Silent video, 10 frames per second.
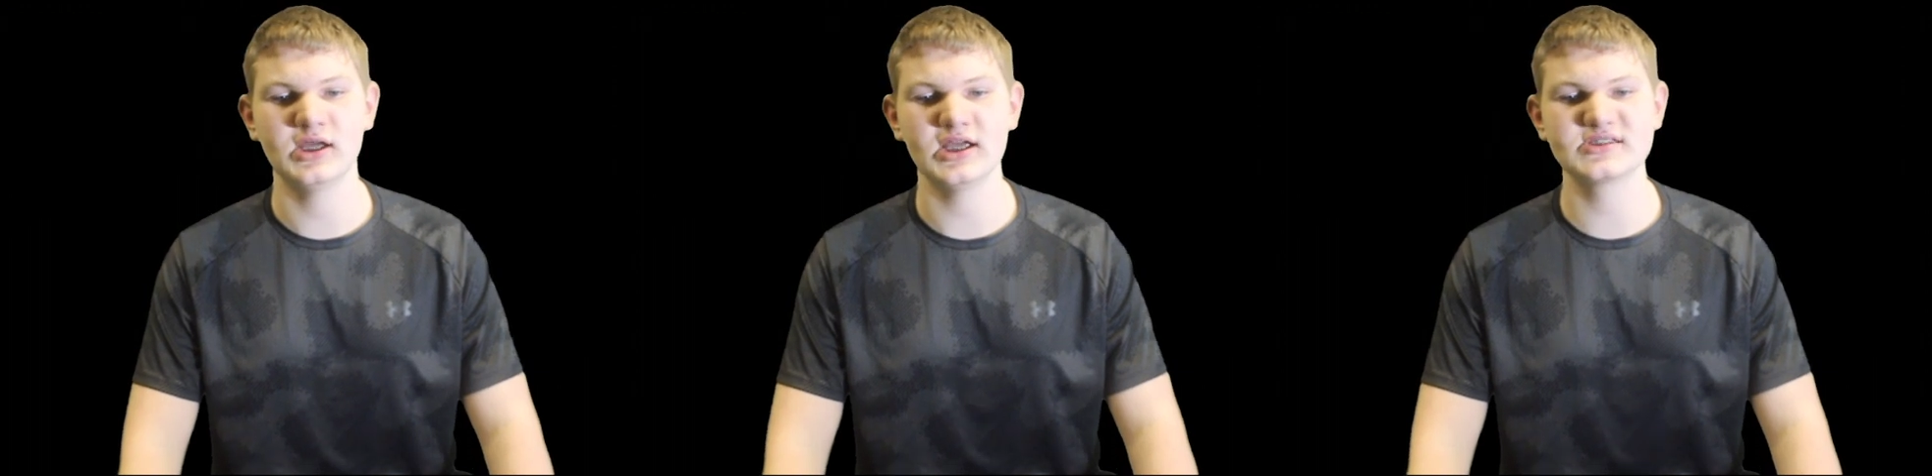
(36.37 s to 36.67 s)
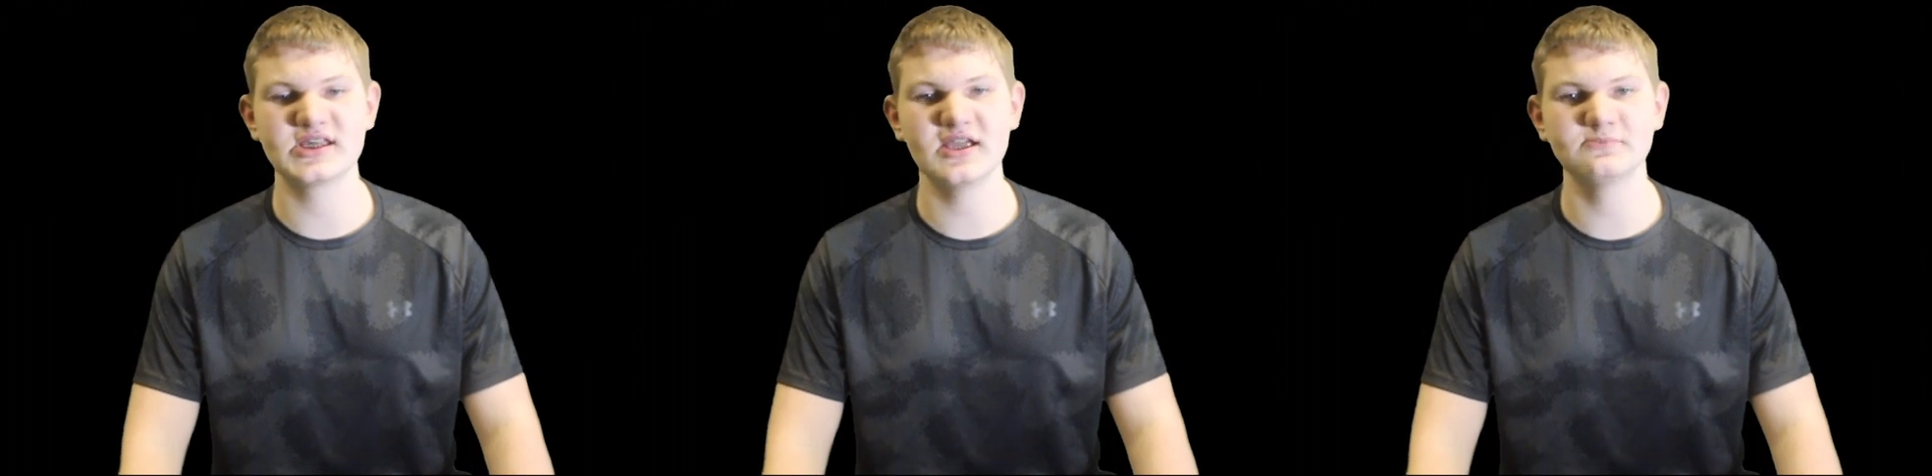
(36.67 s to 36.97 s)

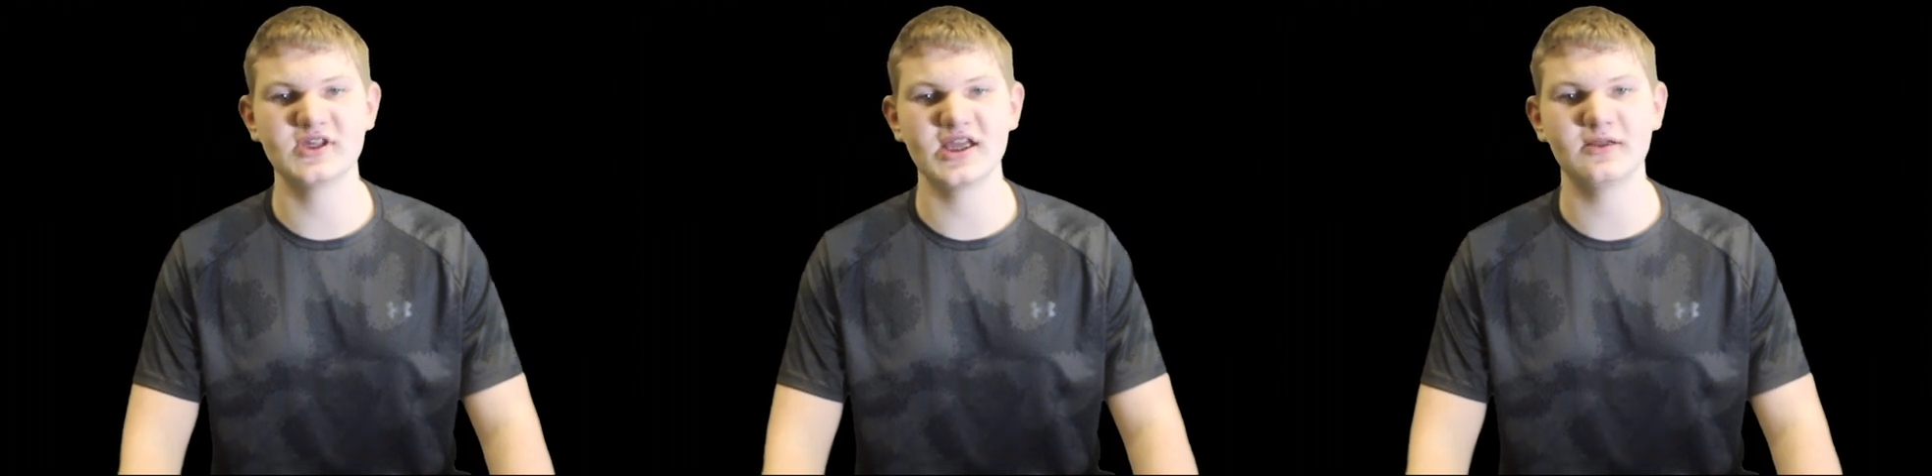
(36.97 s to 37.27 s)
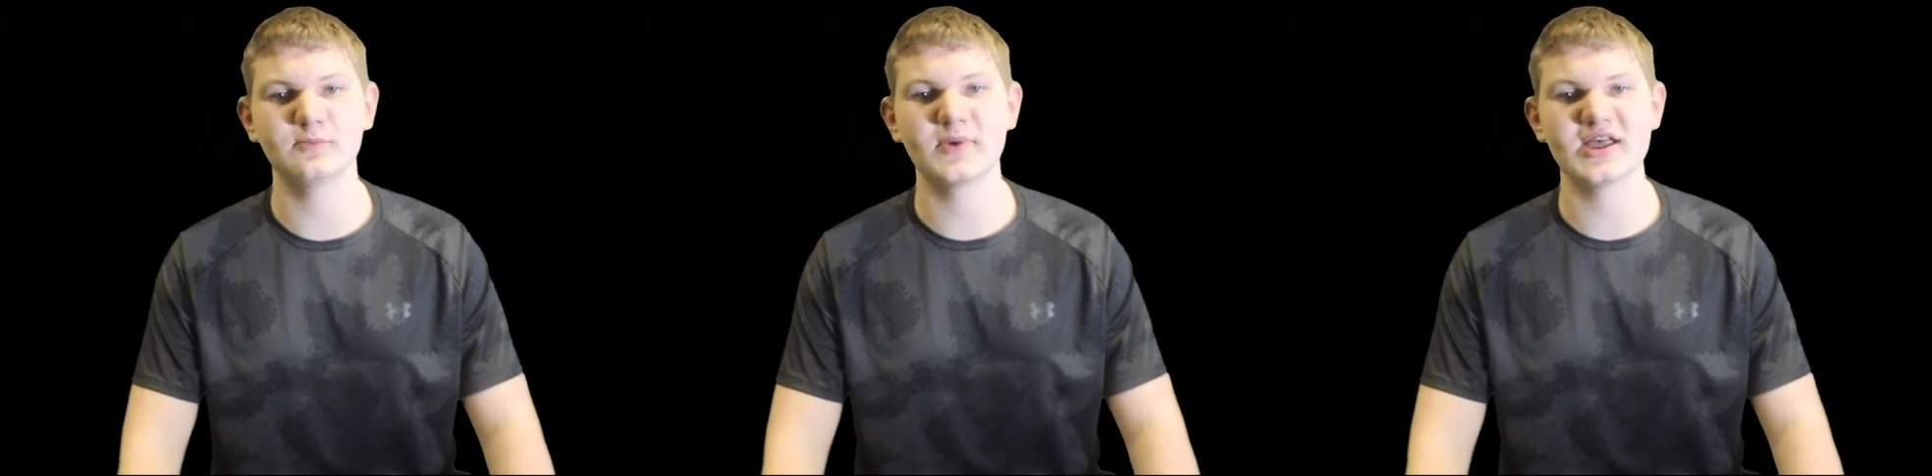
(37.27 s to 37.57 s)
It's game day,
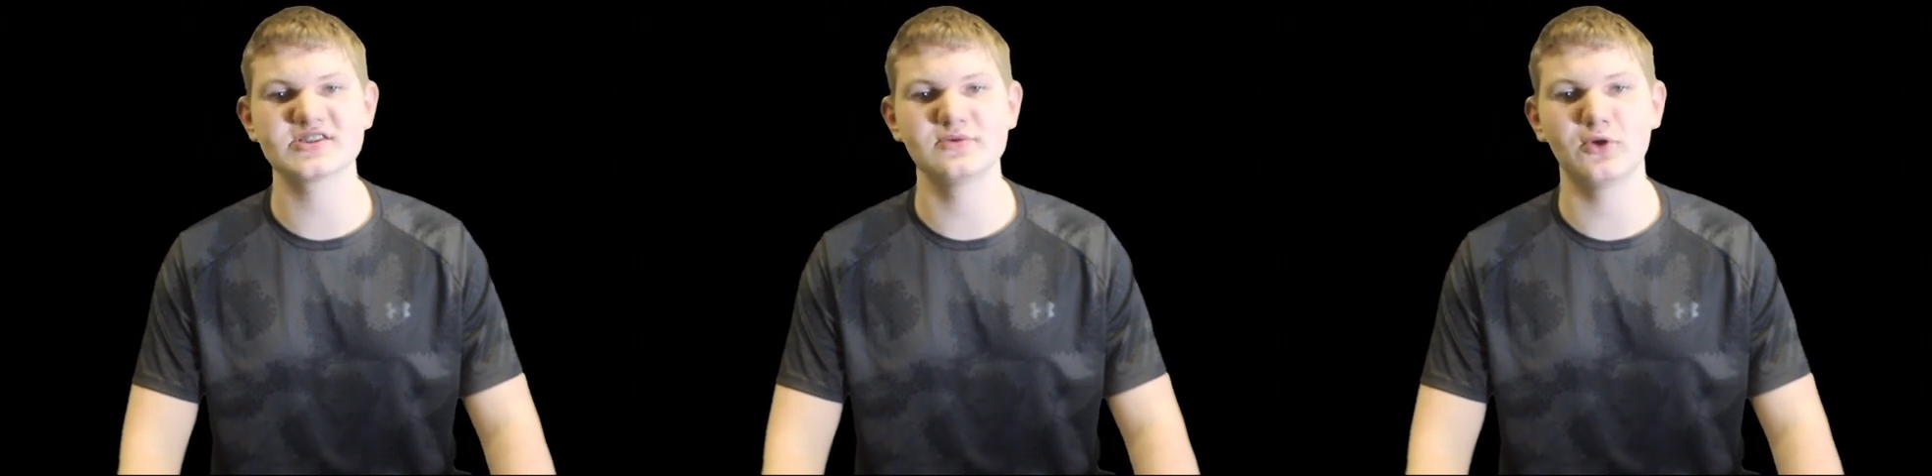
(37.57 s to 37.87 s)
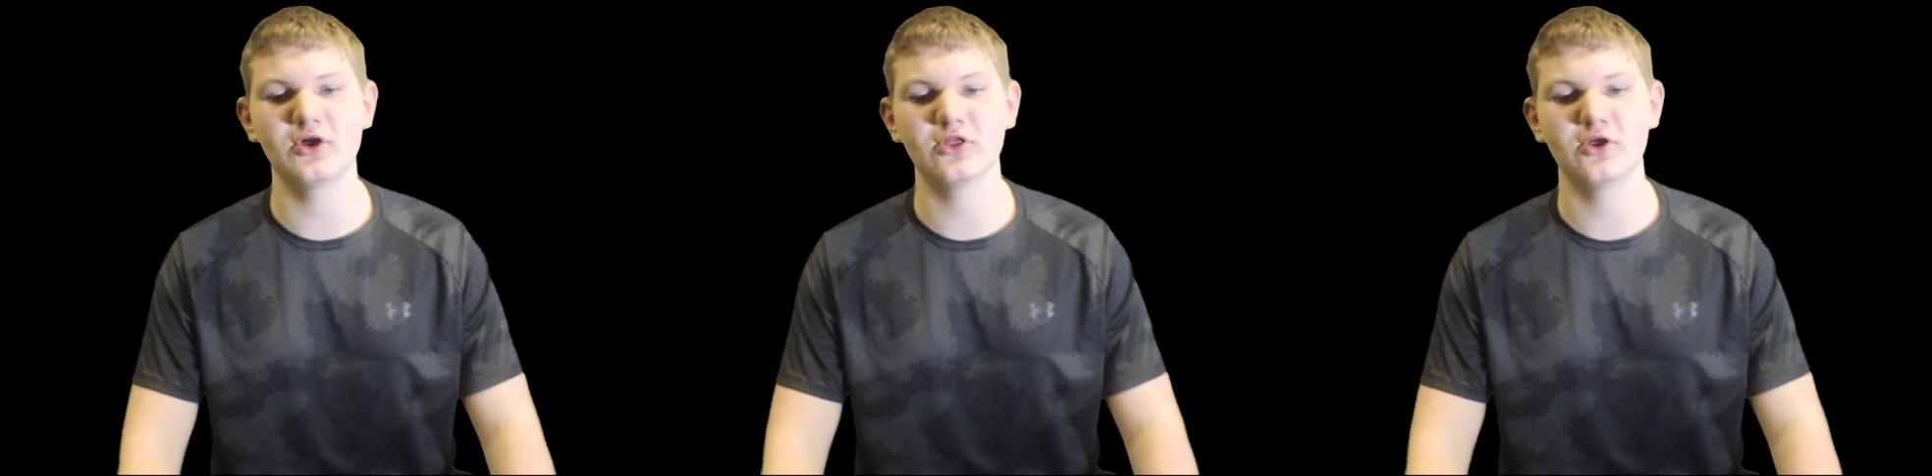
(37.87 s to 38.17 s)

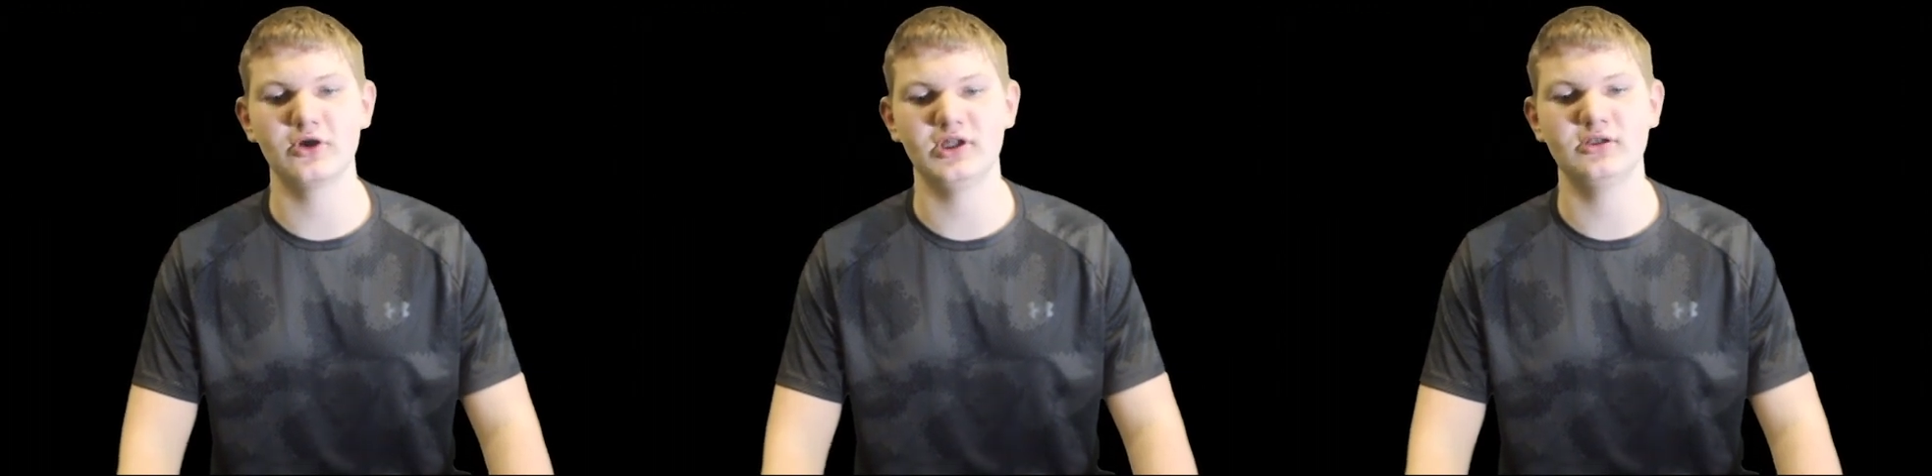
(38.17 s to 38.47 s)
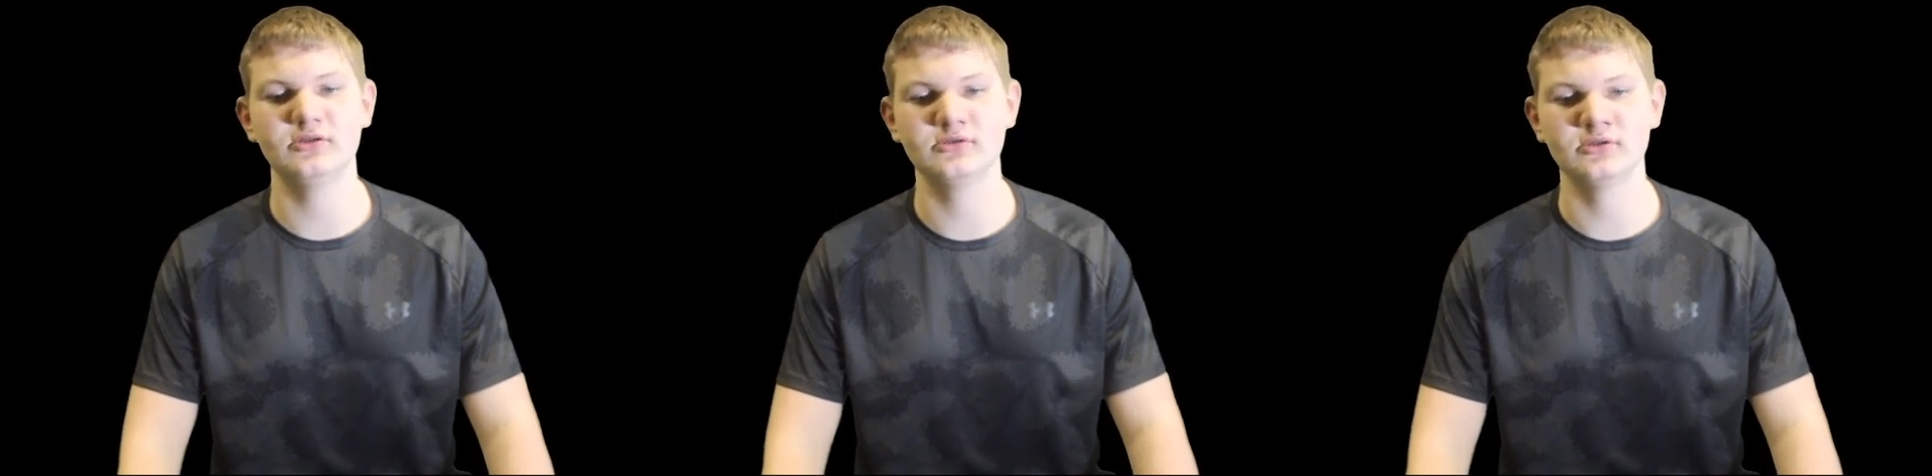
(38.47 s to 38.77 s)
basketball at Larned.